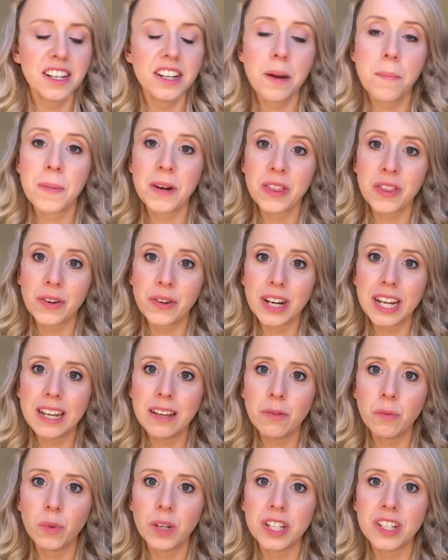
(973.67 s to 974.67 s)
No.
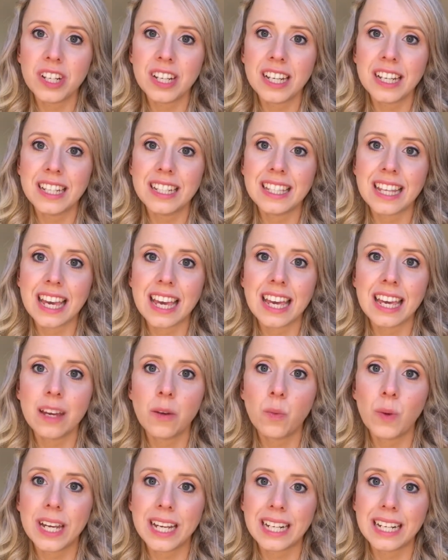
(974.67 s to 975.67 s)
3, which is a
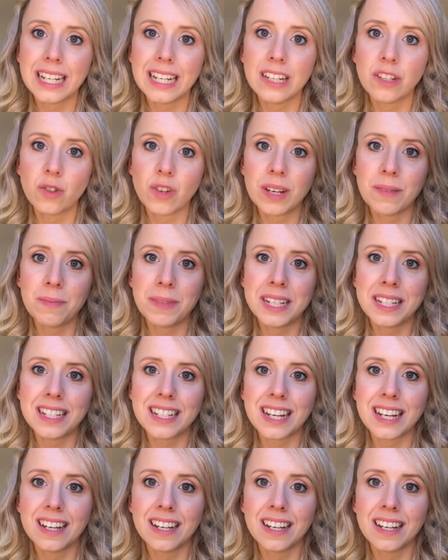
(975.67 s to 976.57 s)
weekly treatment.